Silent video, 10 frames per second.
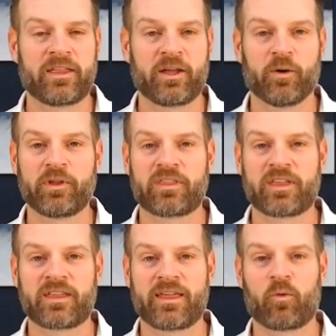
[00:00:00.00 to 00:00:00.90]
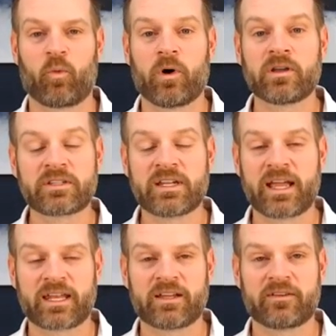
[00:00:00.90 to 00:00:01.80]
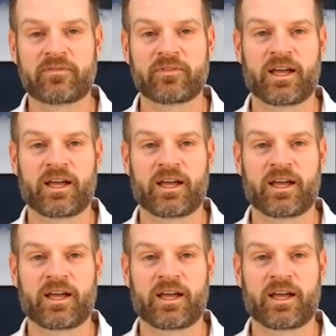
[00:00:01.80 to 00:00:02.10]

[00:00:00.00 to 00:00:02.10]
The only thing that was negative,